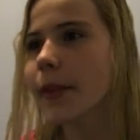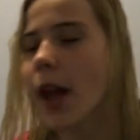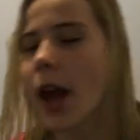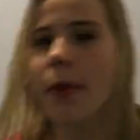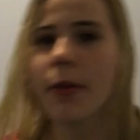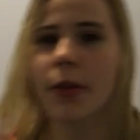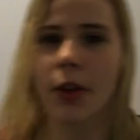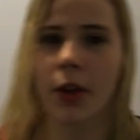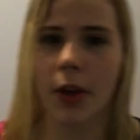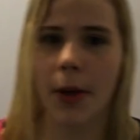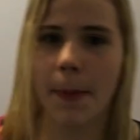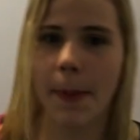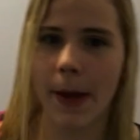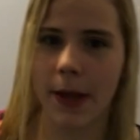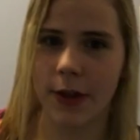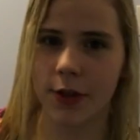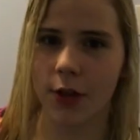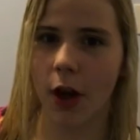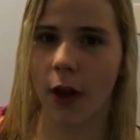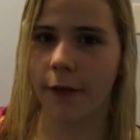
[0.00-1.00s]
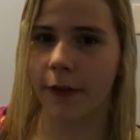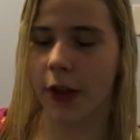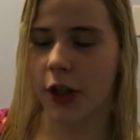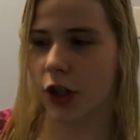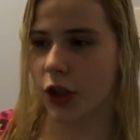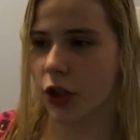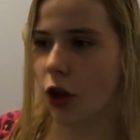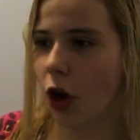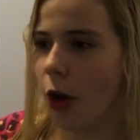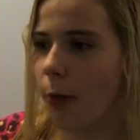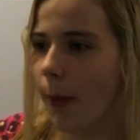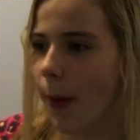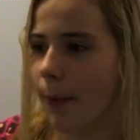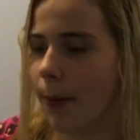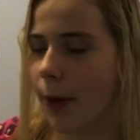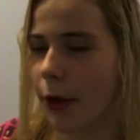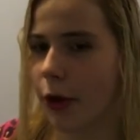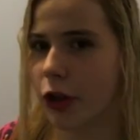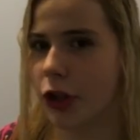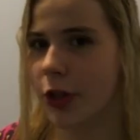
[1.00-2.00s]
I was already pissed off that she told my
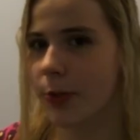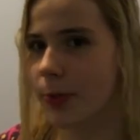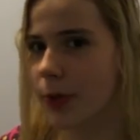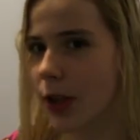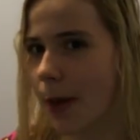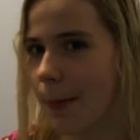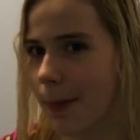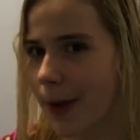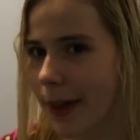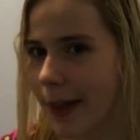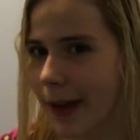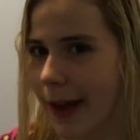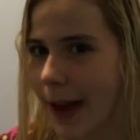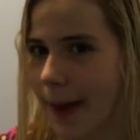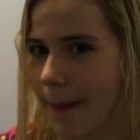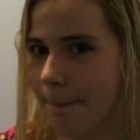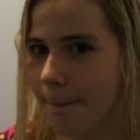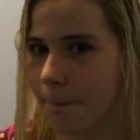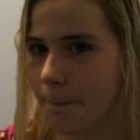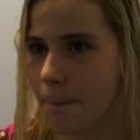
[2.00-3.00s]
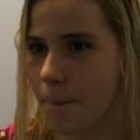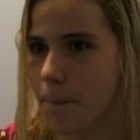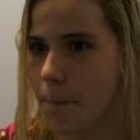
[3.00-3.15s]
brother she was coming to the game.